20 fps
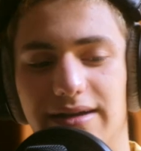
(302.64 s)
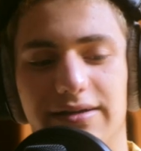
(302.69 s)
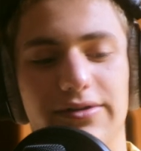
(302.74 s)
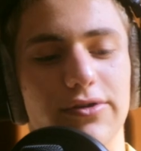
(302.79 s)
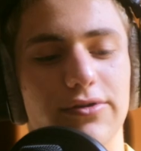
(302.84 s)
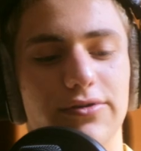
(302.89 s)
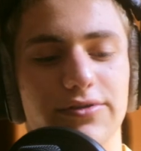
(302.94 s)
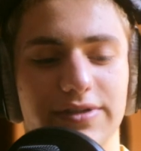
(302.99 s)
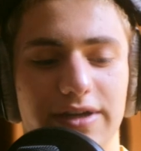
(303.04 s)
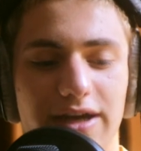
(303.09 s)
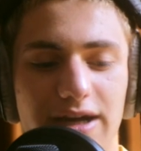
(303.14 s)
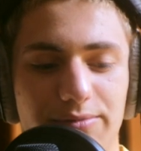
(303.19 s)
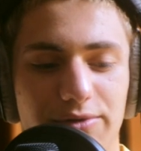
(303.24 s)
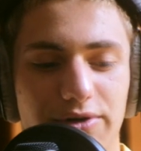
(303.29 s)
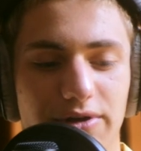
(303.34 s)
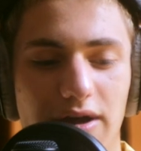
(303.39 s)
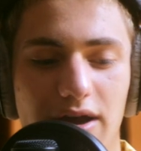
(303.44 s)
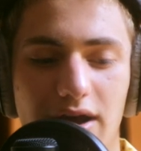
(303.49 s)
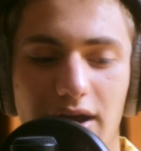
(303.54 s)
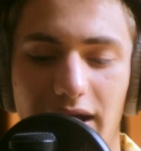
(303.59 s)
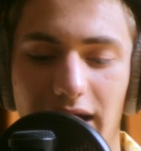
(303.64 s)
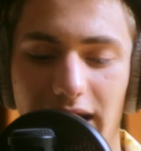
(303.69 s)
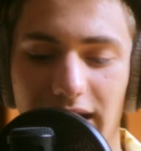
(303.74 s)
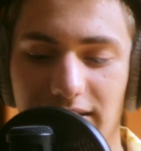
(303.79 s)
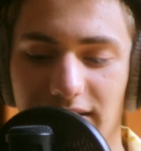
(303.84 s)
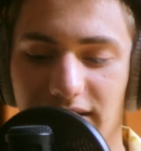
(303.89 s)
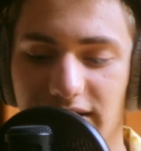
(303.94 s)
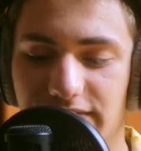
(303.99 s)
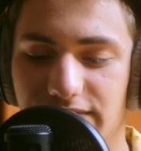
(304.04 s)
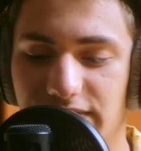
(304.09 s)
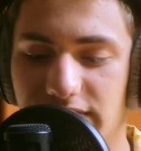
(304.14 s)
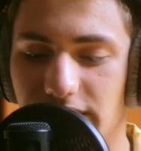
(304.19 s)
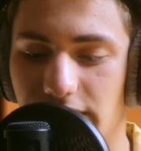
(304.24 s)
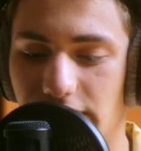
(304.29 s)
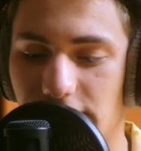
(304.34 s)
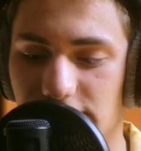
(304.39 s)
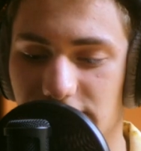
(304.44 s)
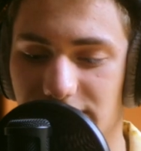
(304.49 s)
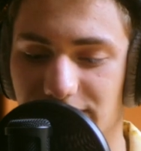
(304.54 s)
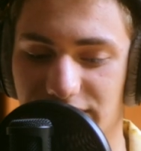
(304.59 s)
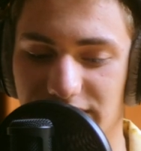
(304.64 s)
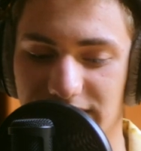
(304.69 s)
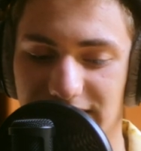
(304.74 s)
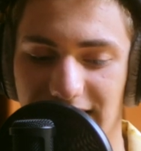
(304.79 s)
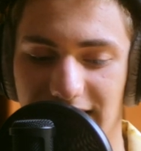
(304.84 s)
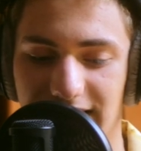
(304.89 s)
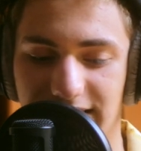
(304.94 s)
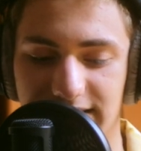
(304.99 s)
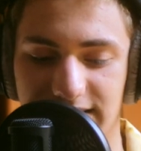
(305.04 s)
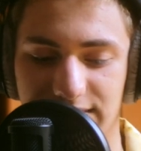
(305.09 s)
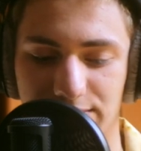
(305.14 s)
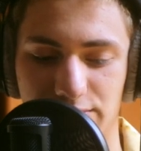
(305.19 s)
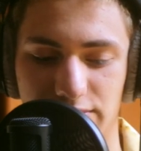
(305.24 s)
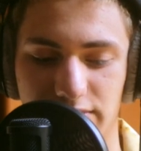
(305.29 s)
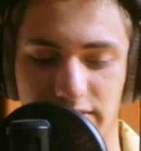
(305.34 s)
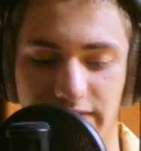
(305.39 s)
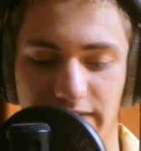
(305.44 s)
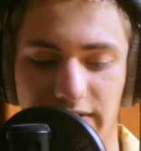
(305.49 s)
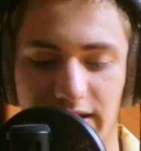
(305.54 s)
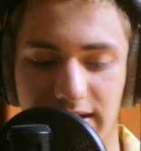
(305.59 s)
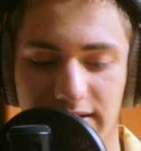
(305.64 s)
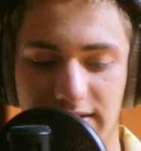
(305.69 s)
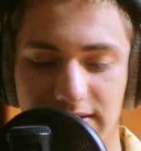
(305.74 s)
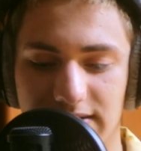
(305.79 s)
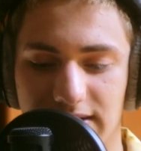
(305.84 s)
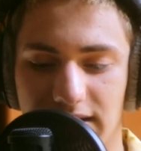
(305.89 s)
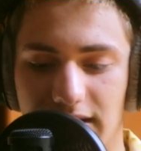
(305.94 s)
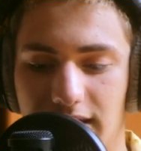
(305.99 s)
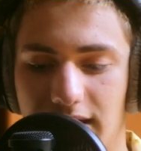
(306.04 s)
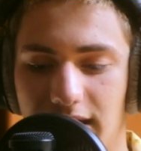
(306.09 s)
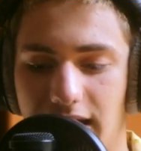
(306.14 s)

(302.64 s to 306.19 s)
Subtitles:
getting an Oldtimer. I love the old Mercedes work vans.